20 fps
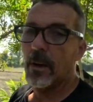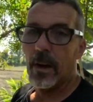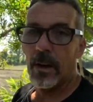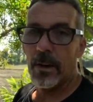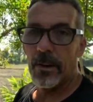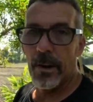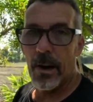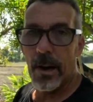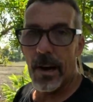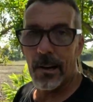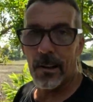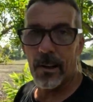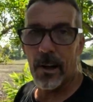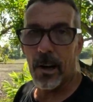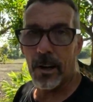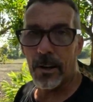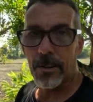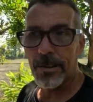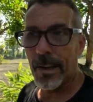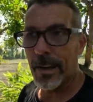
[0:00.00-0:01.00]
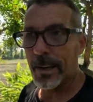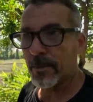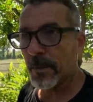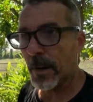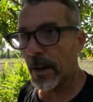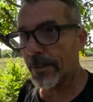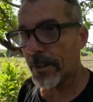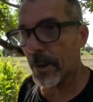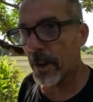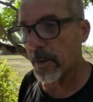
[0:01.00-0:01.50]
I don't know how long it takes,
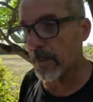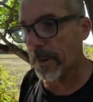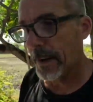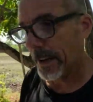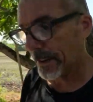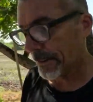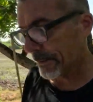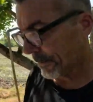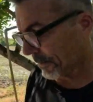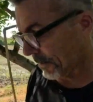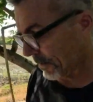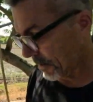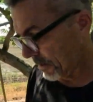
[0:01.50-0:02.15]
about 30 minutes.